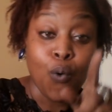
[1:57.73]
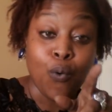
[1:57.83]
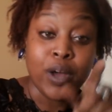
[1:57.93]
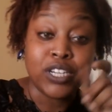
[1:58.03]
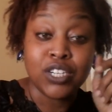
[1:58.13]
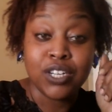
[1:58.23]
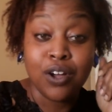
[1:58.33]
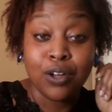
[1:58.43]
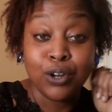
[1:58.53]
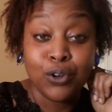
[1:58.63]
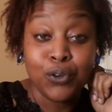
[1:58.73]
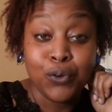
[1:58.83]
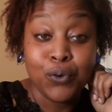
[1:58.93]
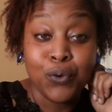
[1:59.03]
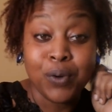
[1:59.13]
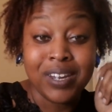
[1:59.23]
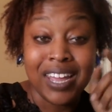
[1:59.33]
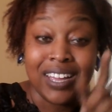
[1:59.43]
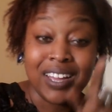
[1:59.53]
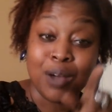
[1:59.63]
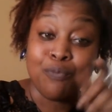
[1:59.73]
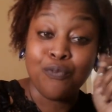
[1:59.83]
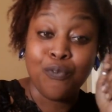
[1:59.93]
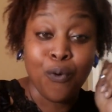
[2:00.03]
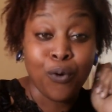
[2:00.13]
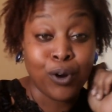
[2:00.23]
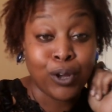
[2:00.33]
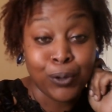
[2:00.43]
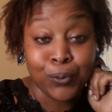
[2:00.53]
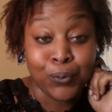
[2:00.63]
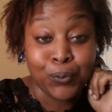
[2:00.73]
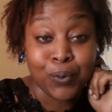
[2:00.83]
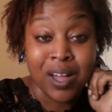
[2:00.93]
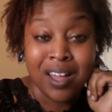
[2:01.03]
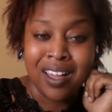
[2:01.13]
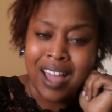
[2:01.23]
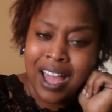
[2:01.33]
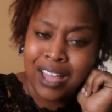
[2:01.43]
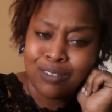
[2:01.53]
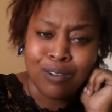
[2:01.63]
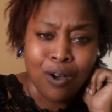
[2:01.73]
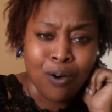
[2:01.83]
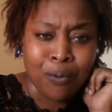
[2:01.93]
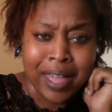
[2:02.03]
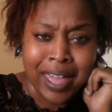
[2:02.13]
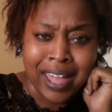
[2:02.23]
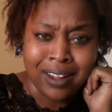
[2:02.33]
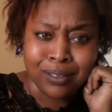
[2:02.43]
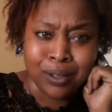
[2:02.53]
What you gonna do when they come for you? How you gonna act